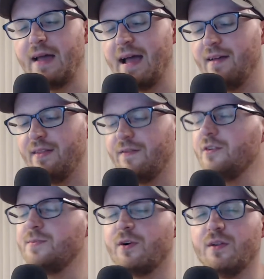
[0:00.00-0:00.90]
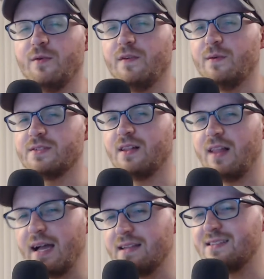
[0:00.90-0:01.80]
The first part of the movie was a
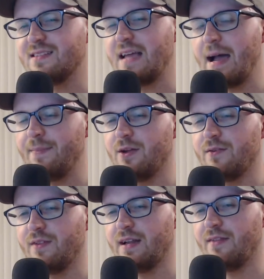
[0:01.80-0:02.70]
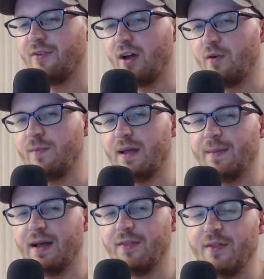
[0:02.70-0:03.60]
lot sappier than I thought it would be. I
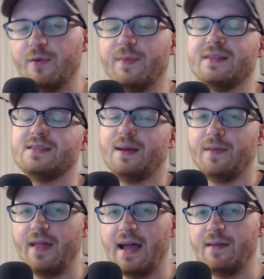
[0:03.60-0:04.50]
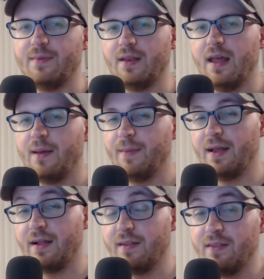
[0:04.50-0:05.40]
mean, I thought there would be some of that, but
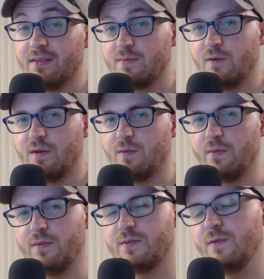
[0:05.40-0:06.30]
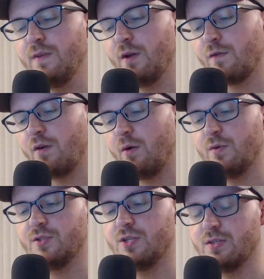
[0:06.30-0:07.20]
man, I think this movie overall
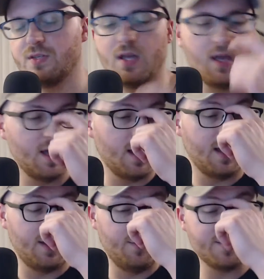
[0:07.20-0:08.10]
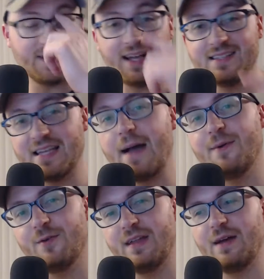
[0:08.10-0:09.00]
was just it was a lot
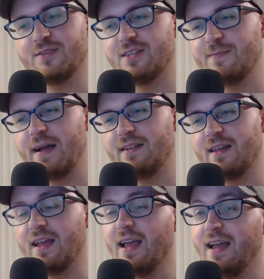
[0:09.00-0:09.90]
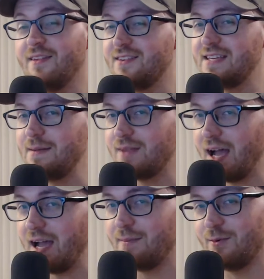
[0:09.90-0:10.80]
sappier than I was expecting, and at the same
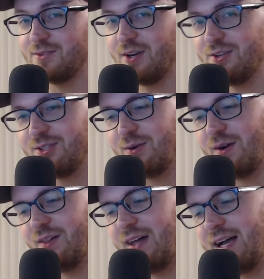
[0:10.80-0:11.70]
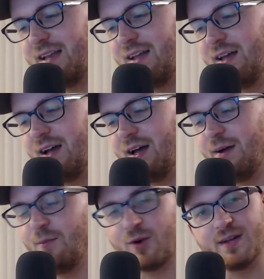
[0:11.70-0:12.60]
time, it was also a lot
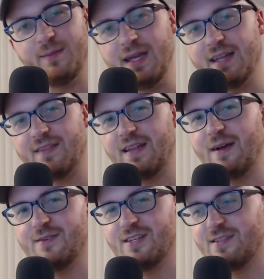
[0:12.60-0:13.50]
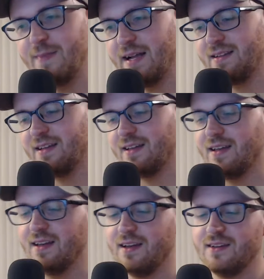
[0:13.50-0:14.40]
more comedic than I was expecting.
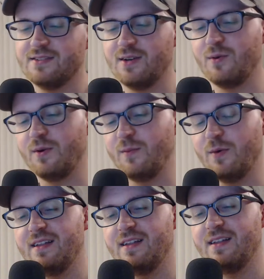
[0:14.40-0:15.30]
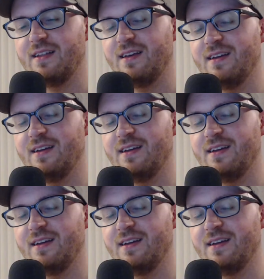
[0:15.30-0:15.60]
So when